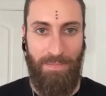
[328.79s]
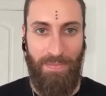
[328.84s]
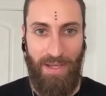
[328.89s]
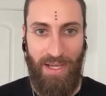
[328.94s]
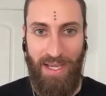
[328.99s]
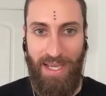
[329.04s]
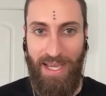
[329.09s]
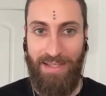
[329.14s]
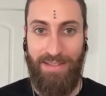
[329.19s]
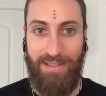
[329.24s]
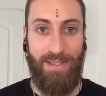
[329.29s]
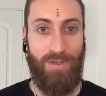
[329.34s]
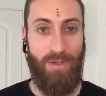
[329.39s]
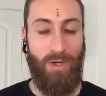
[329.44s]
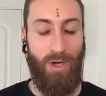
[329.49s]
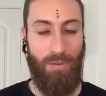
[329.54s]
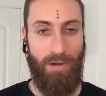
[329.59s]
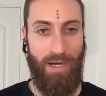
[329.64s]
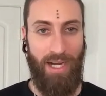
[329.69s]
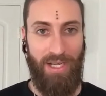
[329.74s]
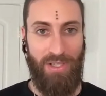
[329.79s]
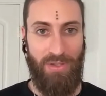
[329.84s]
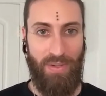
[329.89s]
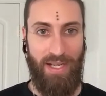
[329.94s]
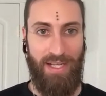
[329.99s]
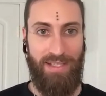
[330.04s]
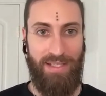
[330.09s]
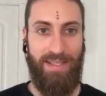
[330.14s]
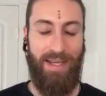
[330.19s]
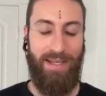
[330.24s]
excess
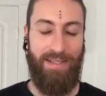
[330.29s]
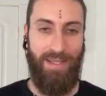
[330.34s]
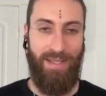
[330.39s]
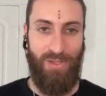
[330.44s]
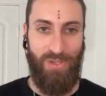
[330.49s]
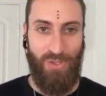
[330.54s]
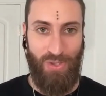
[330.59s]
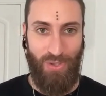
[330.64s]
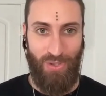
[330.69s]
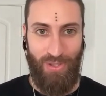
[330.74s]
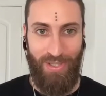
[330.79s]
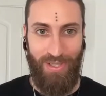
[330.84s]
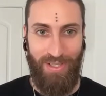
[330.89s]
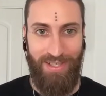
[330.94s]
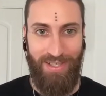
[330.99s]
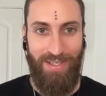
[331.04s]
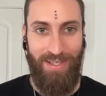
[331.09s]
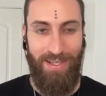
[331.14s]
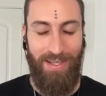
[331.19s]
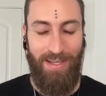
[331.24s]
carbohydrates, excess sugar,